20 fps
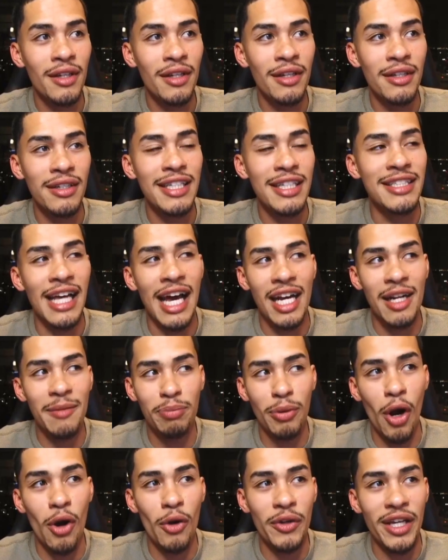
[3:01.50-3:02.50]
He's not a
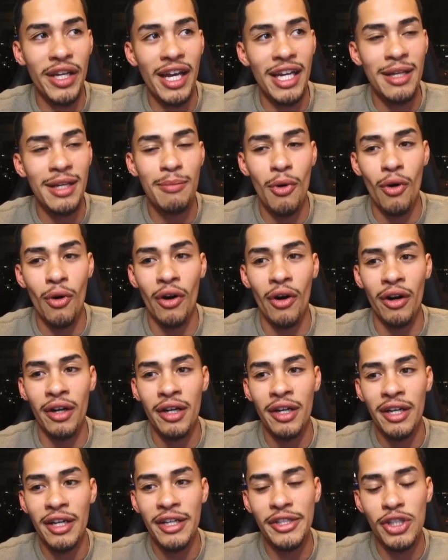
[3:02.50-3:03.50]
brokey
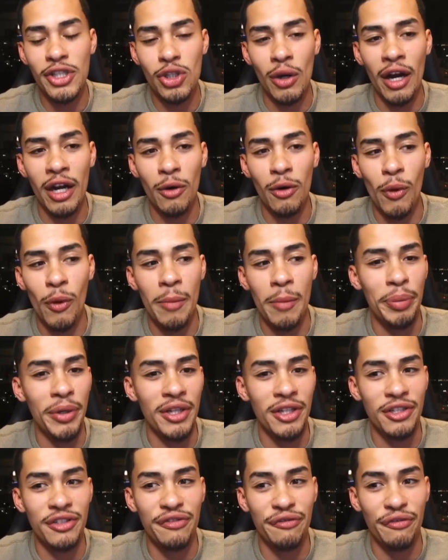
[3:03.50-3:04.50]
anymore. He's trying to red
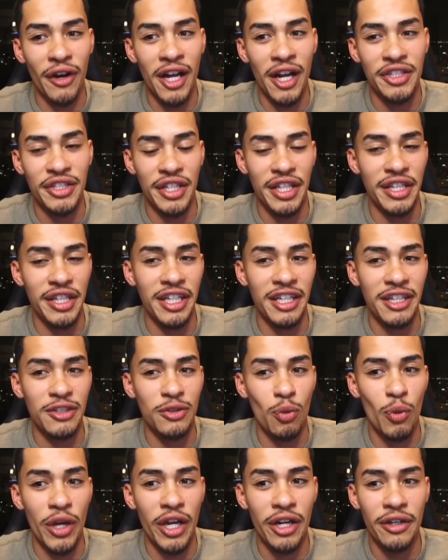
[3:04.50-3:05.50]
pill his friends and they think he's
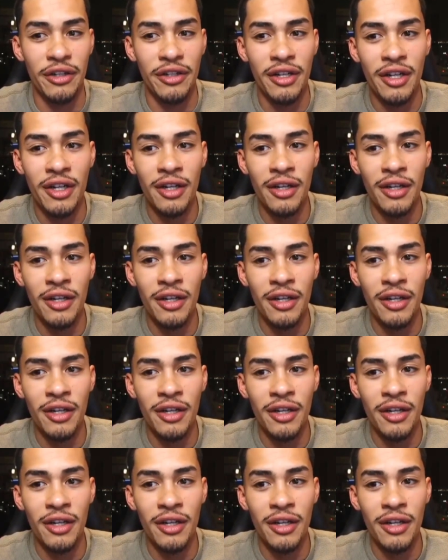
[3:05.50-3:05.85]
weird.